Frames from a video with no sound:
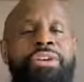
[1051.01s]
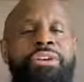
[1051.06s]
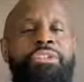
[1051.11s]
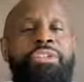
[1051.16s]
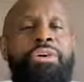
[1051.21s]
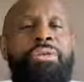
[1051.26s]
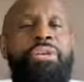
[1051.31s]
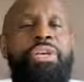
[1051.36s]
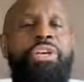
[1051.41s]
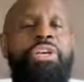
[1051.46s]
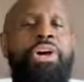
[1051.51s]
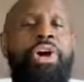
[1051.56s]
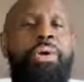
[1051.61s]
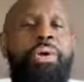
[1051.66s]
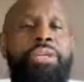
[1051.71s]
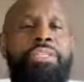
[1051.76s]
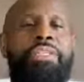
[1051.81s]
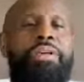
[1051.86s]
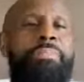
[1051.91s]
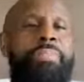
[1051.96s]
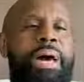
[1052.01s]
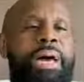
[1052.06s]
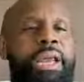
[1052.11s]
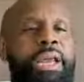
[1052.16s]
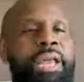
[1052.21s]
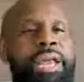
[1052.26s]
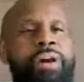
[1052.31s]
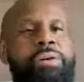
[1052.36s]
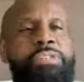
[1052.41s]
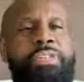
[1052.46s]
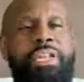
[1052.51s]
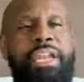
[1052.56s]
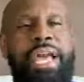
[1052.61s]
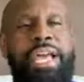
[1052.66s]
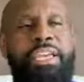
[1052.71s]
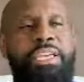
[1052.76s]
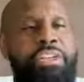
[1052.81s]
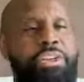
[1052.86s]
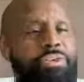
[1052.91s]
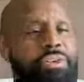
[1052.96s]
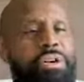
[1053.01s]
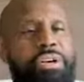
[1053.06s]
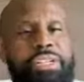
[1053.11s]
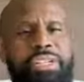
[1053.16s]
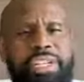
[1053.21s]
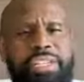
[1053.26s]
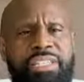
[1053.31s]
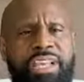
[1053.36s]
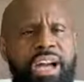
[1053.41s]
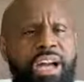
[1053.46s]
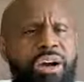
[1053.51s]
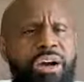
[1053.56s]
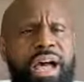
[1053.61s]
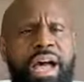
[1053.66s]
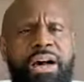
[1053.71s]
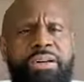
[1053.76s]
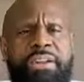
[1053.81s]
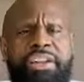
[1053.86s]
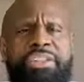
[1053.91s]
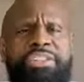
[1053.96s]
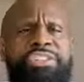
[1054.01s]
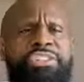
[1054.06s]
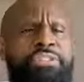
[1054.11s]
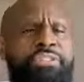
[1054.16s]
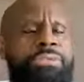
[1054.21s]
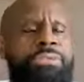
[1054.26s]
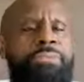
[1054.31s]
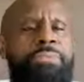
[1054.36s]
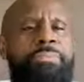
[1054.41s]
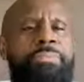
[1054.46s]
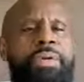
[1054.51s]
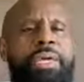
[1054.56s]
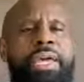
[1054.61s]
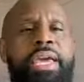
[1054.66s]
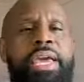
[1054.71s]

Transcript: So to go at somebody else like you are just, oh, how could you?